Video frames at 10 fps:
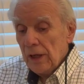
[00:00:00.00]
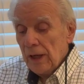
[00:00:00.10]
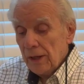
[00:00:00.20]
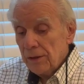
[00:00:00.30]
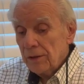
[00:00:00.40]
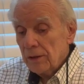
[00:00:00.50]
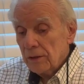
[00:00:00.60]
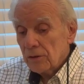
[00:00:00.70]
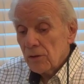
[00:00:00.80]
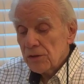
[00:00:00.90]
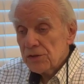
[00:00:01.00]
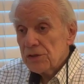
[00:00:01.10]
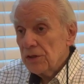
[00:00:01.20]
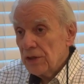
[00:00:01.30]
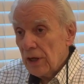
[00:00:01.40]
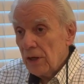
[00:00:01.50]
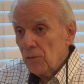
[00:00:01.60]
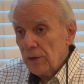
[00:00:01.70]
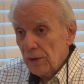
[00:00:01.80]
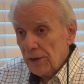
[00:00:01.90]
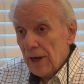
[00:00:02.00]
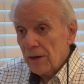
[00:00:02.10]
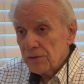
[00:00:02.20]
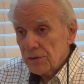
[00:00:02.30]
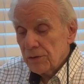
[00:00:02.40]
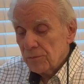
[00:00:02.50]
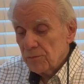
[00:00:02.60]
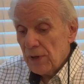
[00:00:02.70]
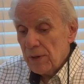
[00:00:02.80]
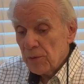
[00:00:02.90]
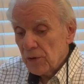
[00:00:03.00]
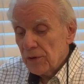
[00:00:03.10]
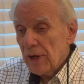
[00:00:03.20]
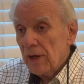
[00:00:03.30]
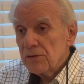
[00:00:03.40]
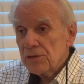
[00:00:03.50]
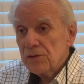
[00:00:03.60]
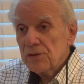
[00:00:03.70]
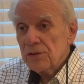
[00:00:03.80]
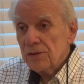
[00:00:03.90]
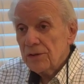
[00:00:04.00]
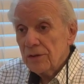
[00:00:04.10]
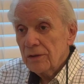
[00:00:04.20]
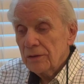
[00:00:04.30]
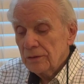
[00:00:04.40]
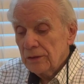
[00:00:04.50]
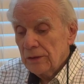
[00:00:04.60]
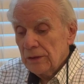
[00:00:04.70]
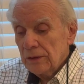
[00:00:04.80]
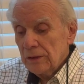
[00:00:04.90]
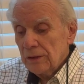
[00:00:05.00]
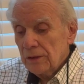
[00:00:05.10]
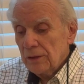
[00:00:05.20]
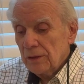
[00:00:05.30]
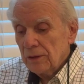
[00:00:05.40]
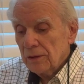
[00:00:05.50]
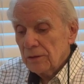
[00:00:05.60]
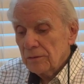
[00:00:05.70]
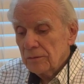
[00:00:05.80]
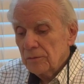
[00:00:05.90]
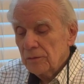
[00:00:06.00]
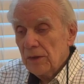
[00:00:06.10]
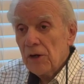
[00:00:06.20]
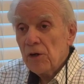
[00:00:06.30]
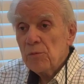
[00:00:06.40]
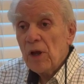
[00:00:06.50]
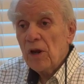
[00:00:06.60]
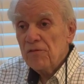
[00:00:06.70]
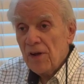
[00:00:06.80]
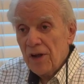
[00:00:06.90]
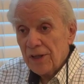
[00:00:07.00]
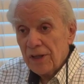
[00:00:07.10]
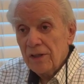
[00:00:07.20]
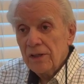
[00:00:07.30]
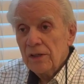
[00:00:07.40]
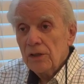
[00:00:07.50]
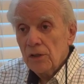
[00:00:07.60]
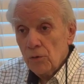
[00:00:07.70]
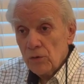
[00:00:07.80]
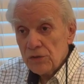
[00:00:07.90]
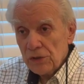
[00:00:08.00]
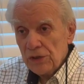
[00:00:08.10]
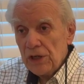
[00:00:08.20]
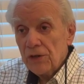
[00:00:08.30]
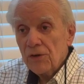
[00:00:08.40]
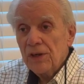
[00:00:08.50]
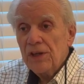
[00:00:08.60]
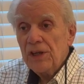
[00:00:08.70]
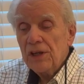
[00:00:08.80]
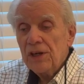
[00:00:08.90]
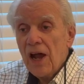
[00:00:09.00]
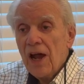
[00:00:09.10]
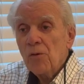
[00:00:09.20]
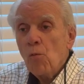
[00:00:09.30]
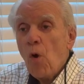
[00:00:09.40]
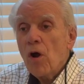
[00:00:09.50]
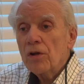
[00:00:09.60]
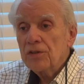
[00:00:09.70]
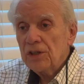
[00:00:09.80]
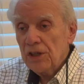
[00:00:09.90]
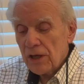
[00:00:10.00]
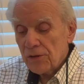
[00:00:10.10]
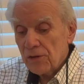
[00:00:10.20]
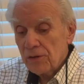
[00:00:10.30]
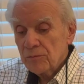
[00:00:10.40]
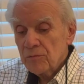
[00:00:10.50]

and uh, of course today we announced the paper announced that uh, the uh, Harry Belafonte, who was a leader, and he and I walked together